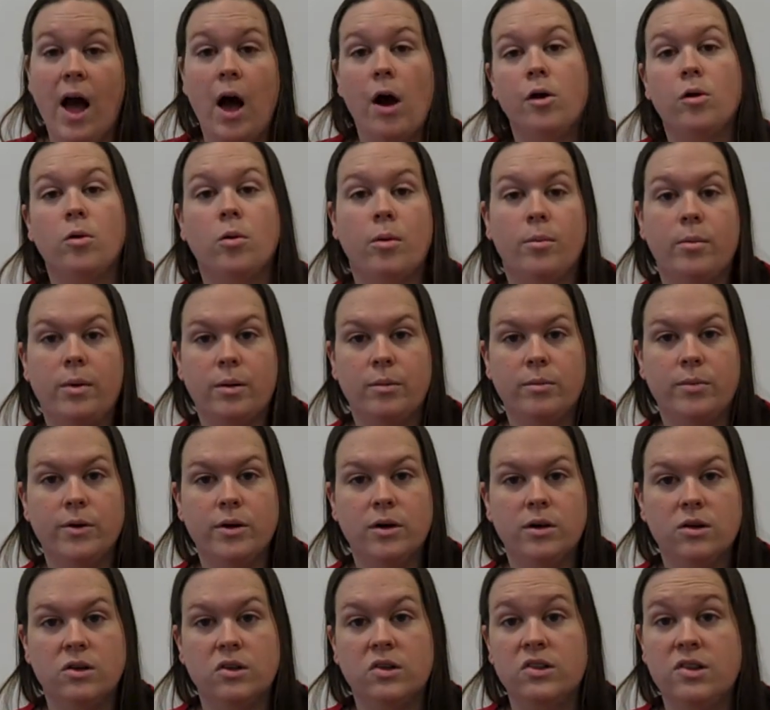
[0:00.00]
how to
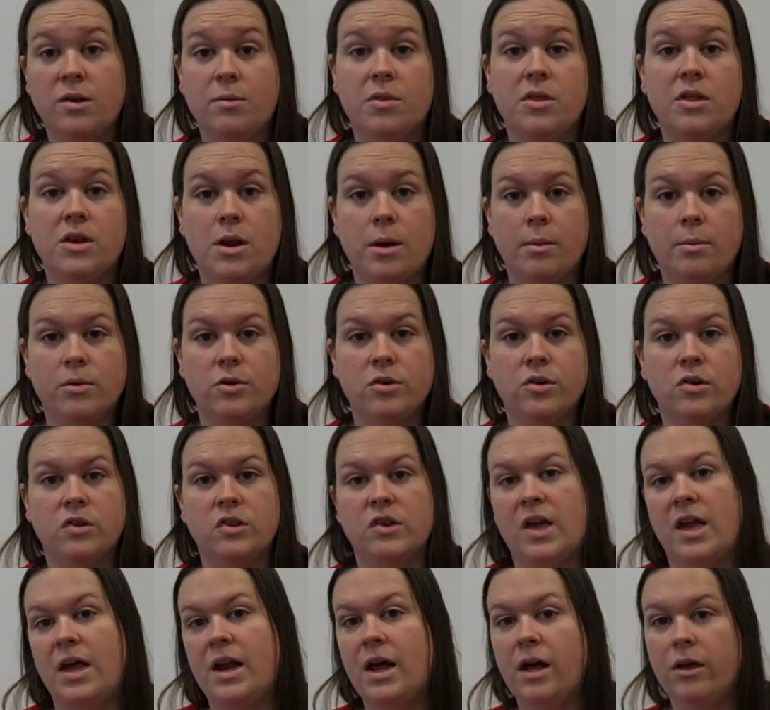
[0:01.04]
remember some of the
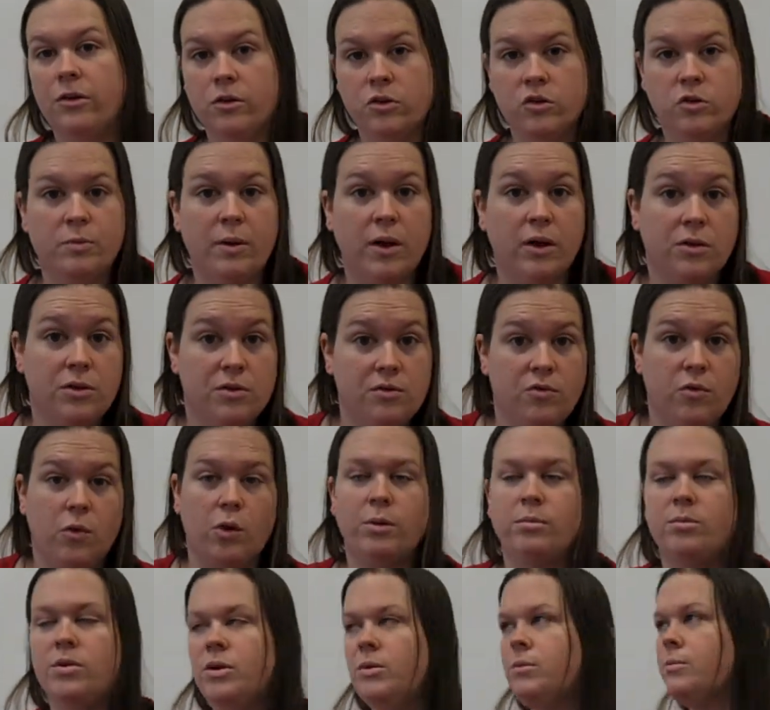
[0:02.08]
numbers and how they're spelled and
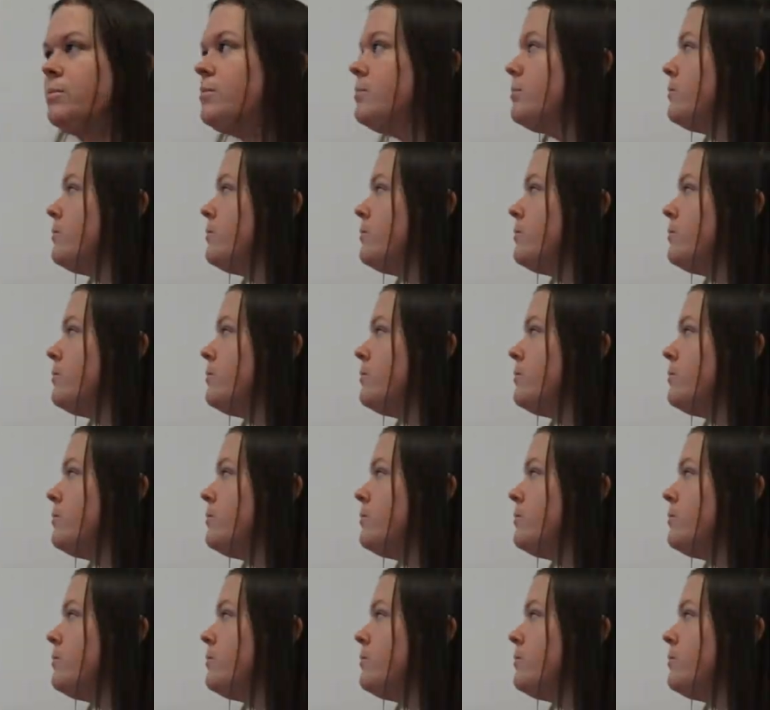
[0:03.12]
formed.